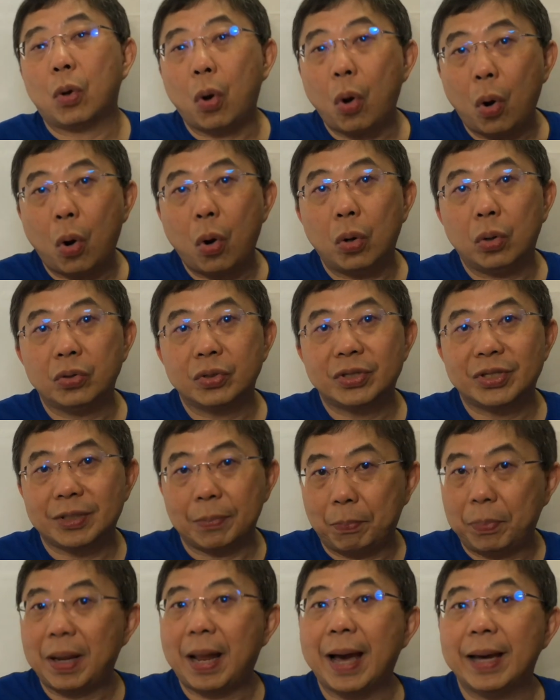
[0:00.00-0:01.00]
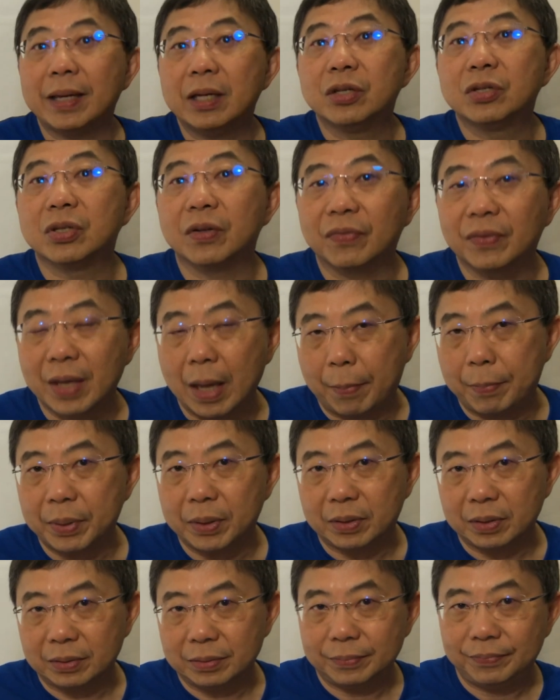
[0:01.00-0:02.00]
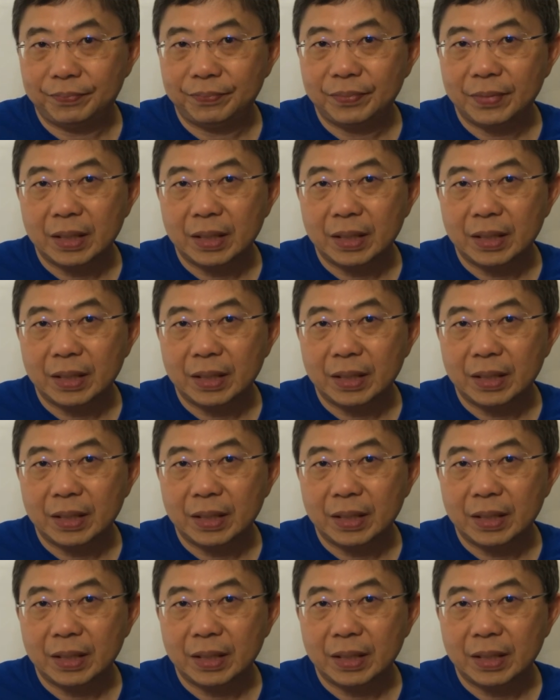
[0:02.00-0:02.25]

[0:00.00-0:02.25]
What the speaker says: call suppliers of capital.